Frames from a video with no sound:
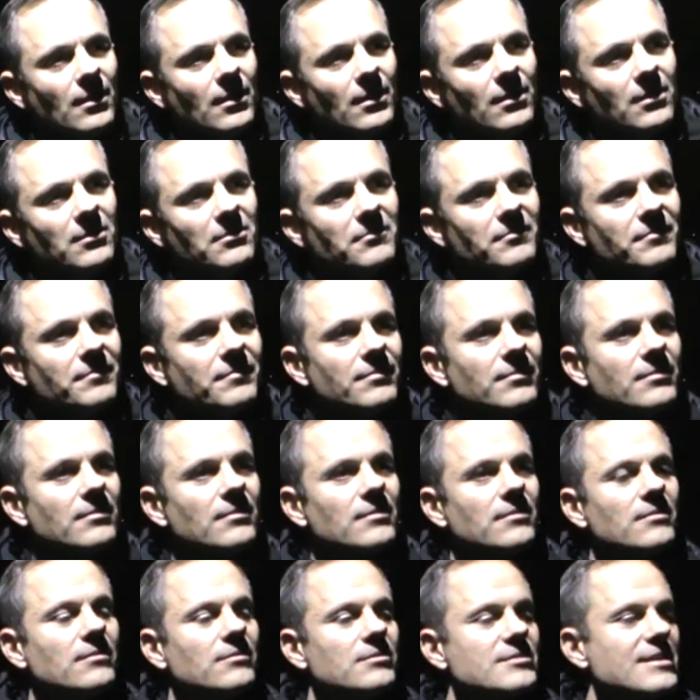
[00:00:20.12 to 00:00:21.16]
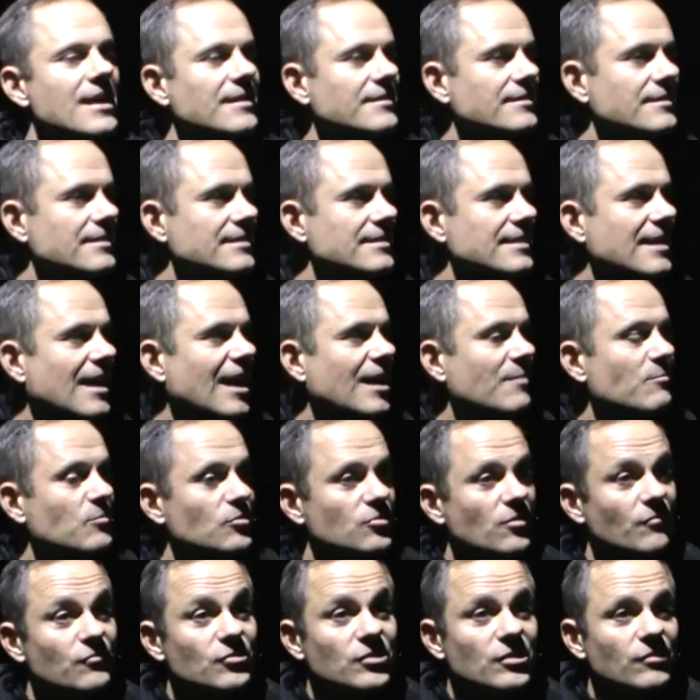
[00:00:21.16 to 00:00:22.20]
of Saturday's game was
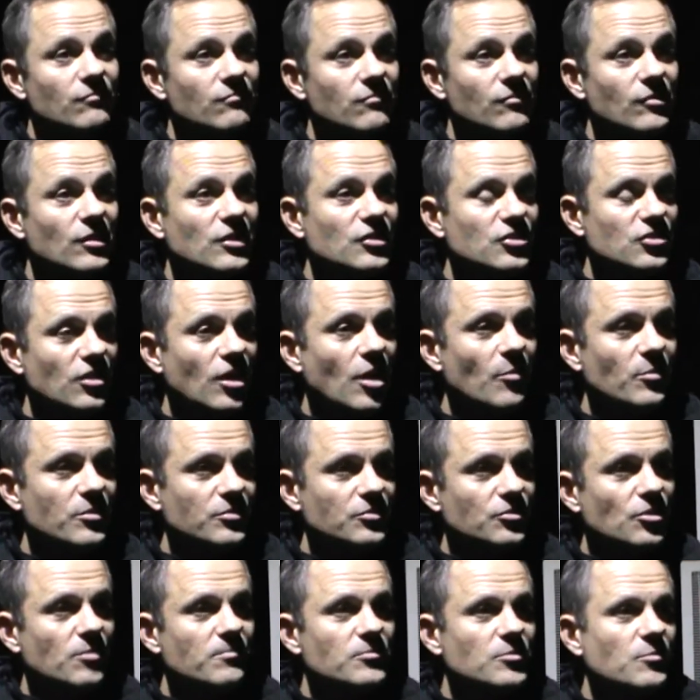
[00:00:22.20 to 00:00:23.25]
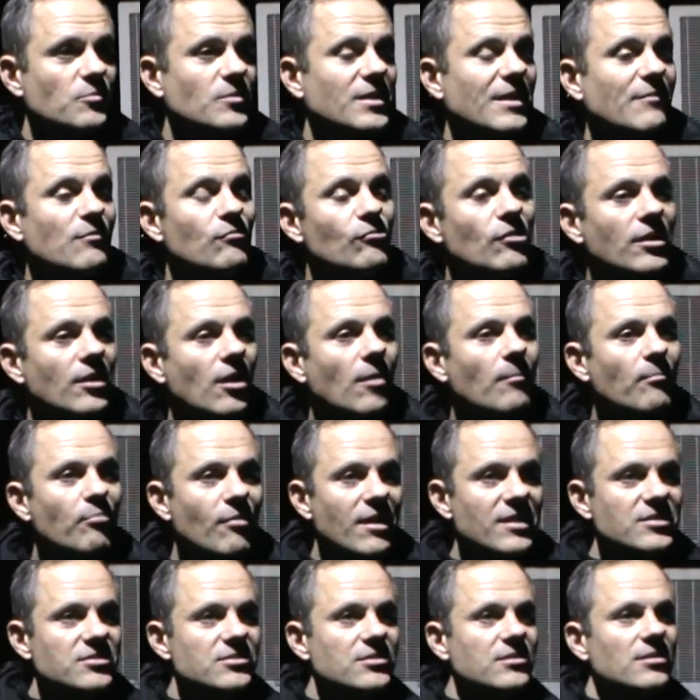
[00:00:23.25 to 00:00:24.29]
obviously really slow, in terms of we never really got
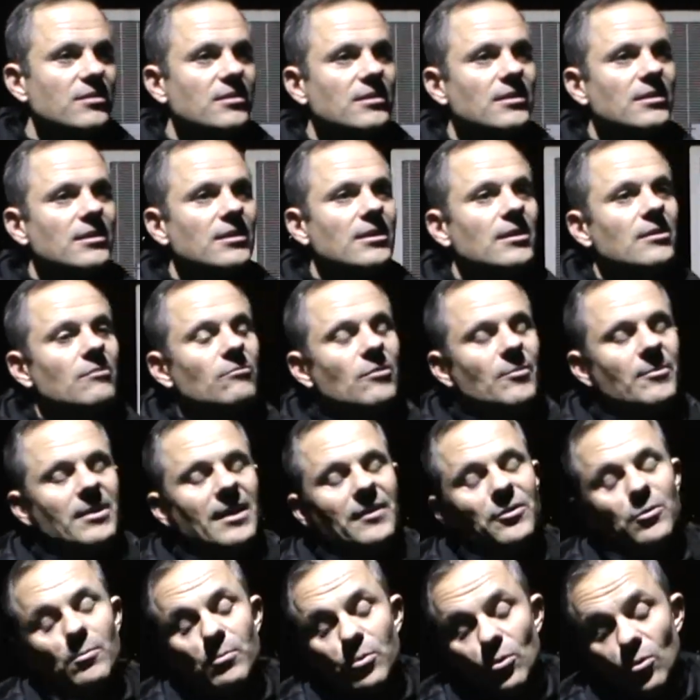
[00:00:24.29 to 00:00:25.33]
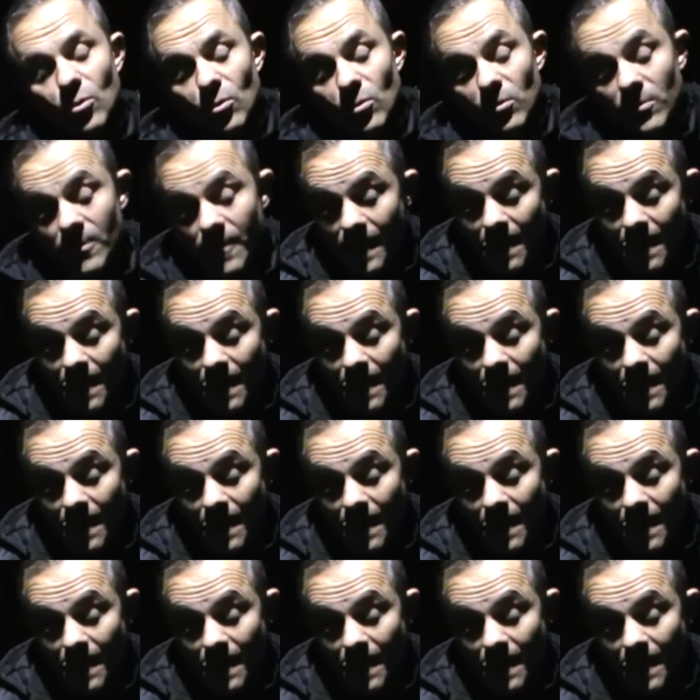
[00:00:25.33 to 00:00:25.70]
pressed when we had the ball.